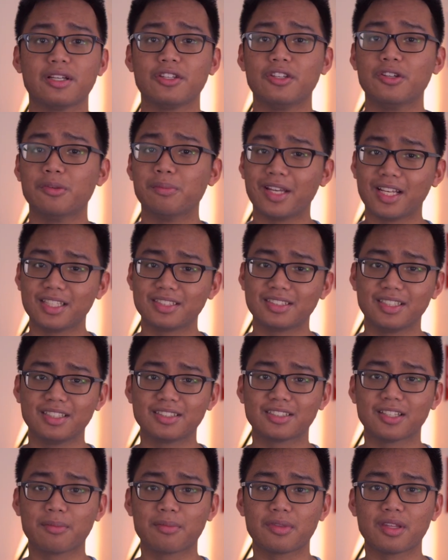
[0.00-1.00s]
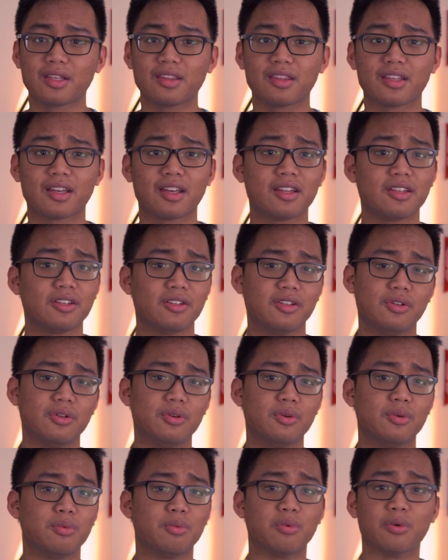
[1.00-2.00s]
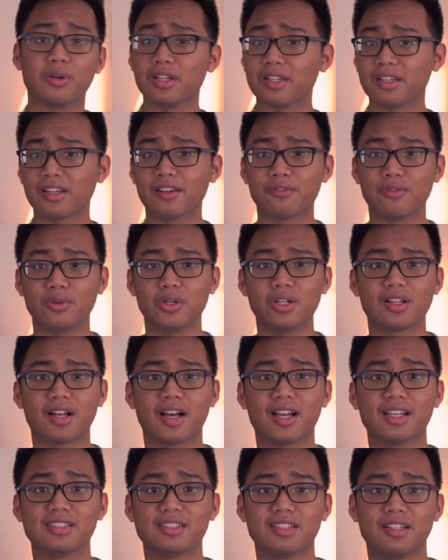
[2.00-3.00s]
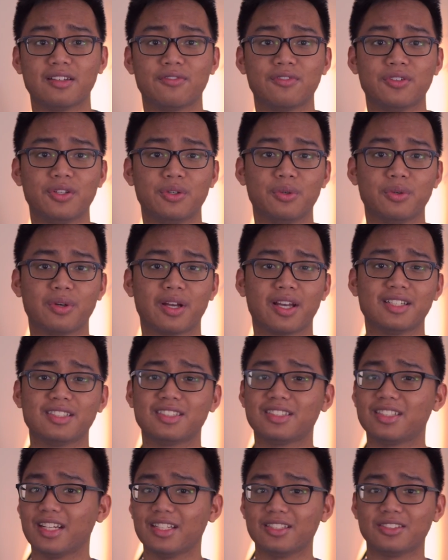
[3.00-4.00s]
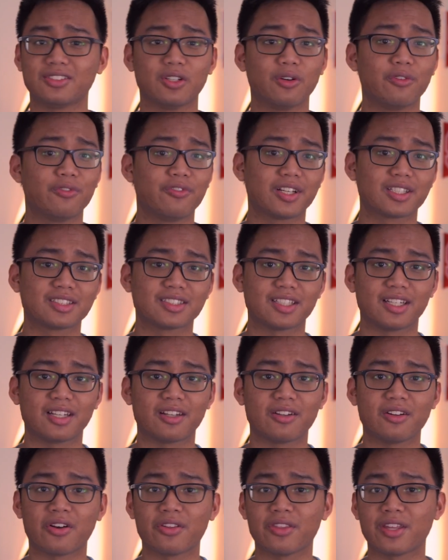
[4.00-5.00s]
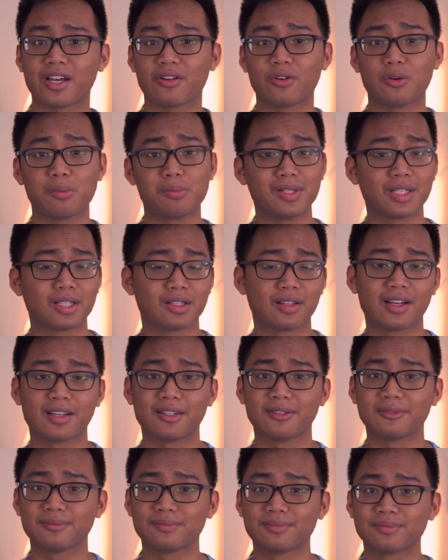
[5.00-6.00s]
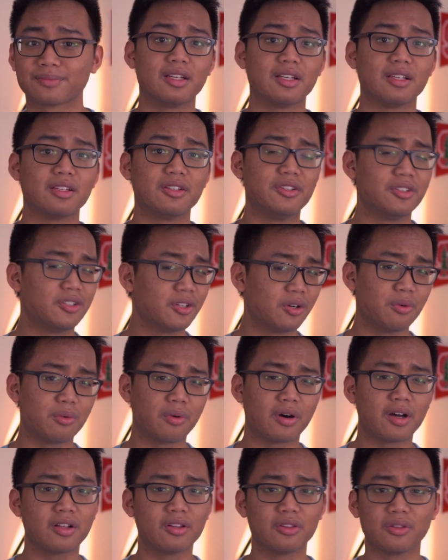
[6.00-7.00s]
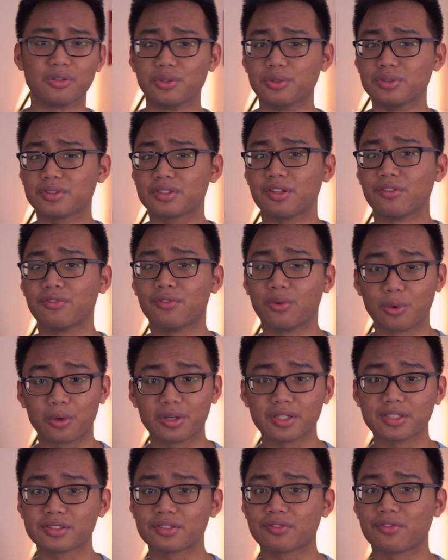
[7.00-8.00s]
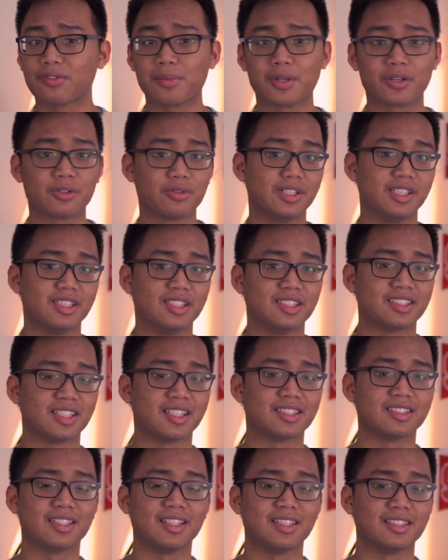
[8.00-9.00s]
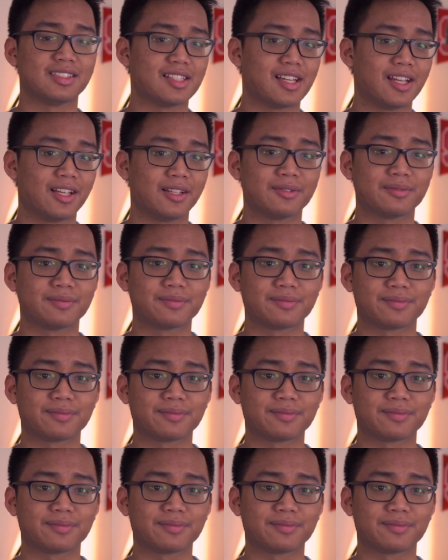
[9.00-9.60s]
You may see something that you wouldn't have realized if you had stayed so fixated on that opening line. You don't want to lose the forest from the trees, as they say.